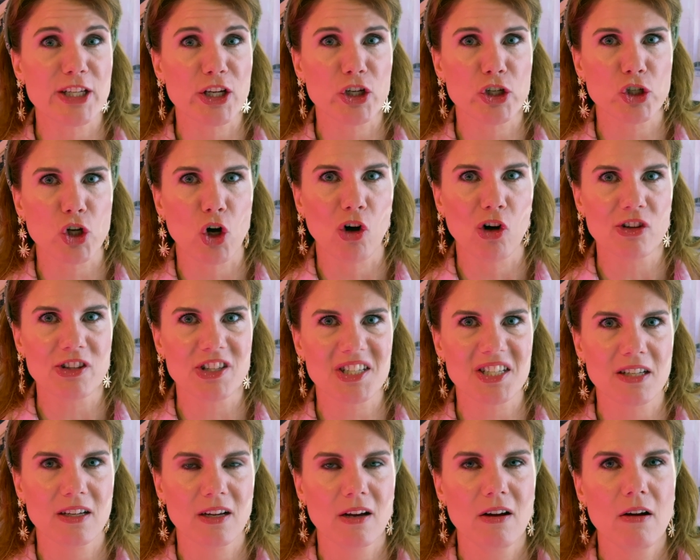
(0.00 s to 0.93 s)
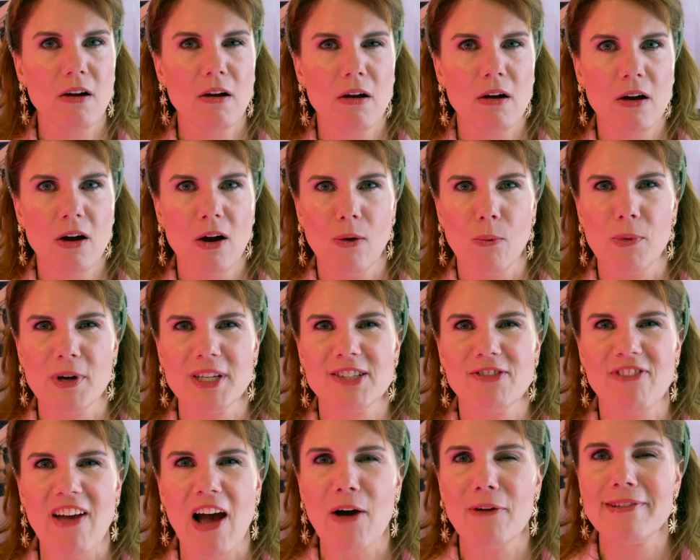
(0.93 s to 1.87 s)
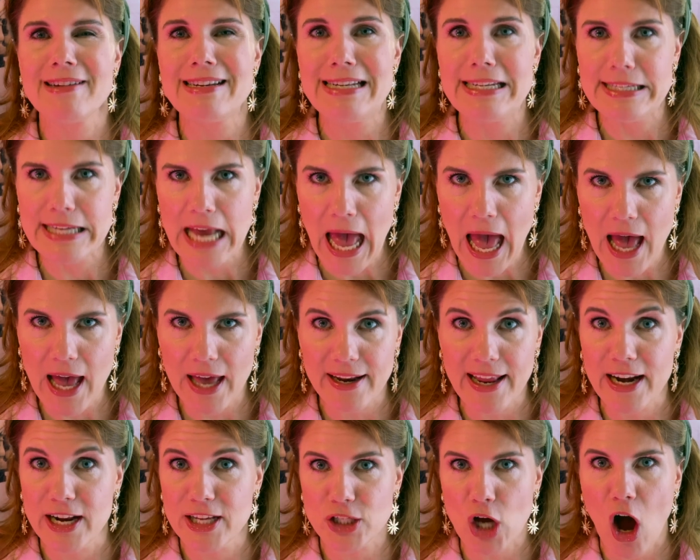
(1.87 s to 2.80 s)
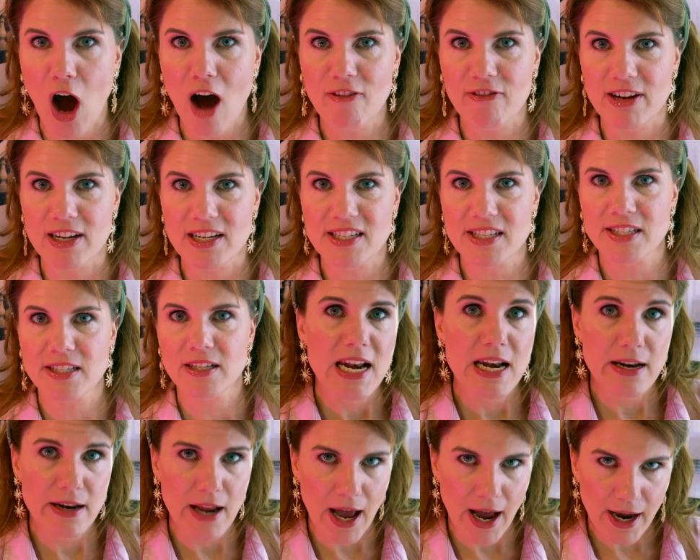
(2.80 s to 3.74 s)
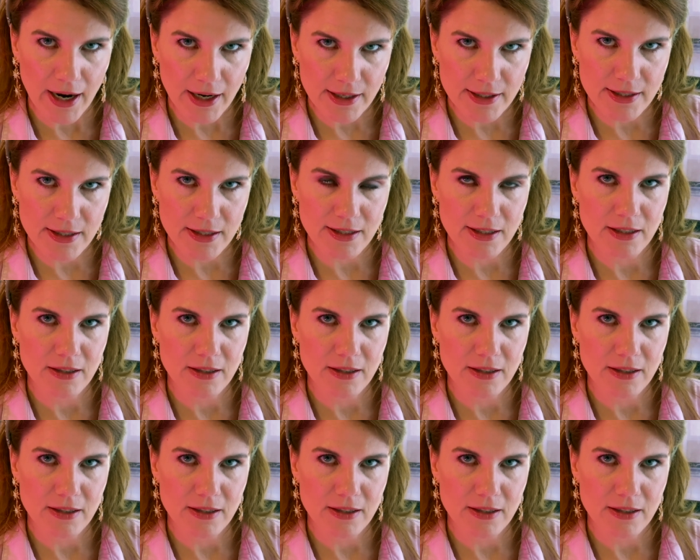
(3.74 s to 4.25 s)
Schultz, was found dead in his office. Next,